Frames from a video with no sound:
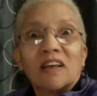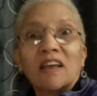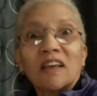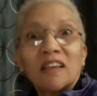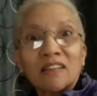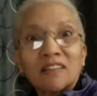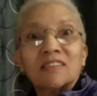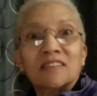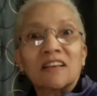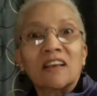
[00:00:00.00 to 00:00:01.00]

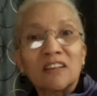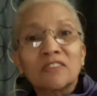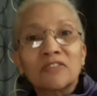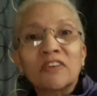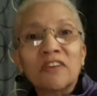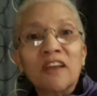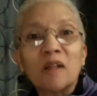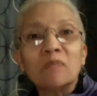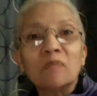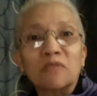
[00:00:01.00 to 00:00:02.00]
it's very
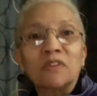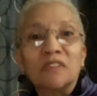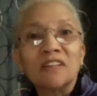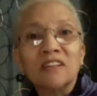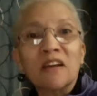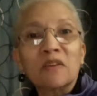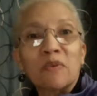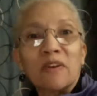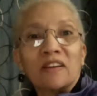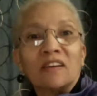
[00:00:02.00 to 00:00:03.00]
helpful in that
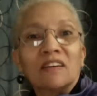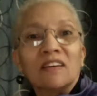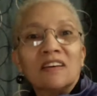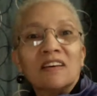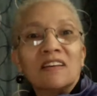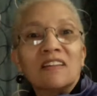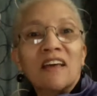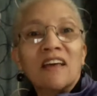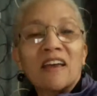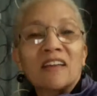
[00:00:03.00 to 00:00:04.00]
way,
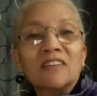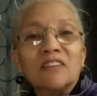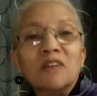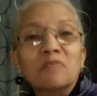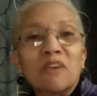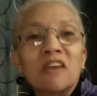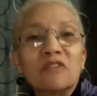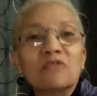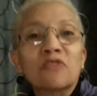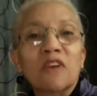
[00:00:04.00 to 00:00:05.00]
that not being
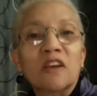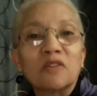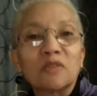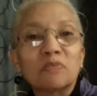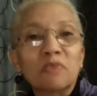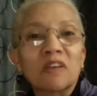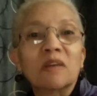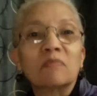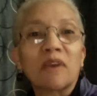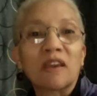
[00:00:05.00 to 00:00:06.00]
afraid to speak
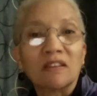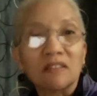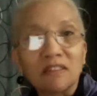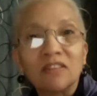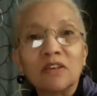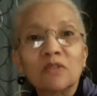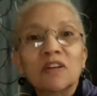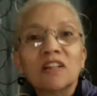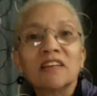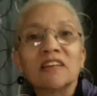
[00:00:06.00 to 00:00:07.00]
up and, you know,
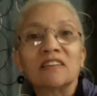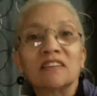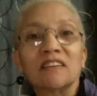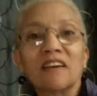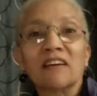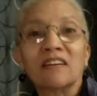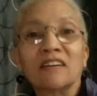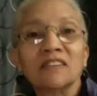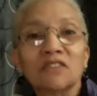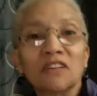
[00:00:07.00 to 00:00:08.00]
clear the air
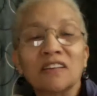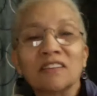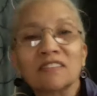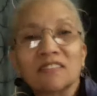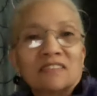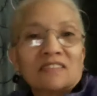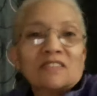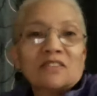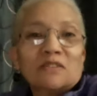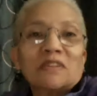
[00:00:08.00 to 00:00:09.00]

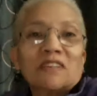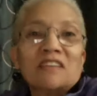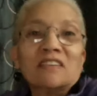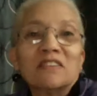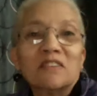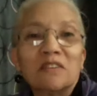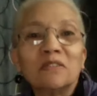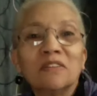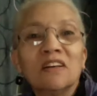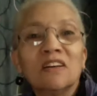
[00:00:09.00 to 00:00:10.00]
as you think, you
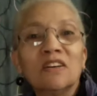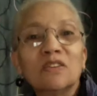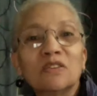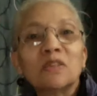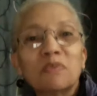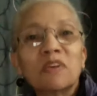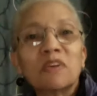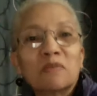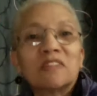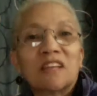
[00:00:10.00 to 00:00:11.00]
know, mm-hmm. to speak
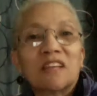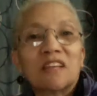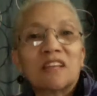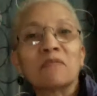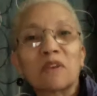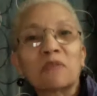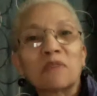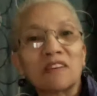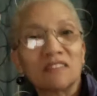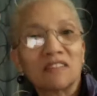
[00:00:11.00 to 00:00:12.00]
up and say something
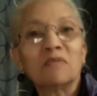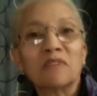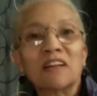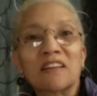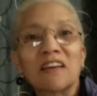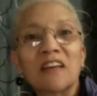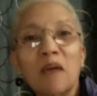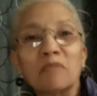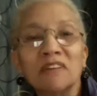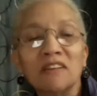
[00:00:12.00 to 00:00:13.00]
when something like that
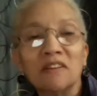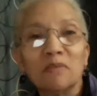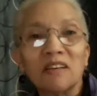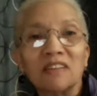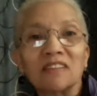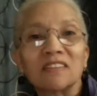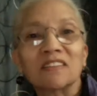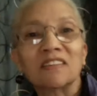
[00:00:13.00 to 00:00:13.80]
happened in the bus.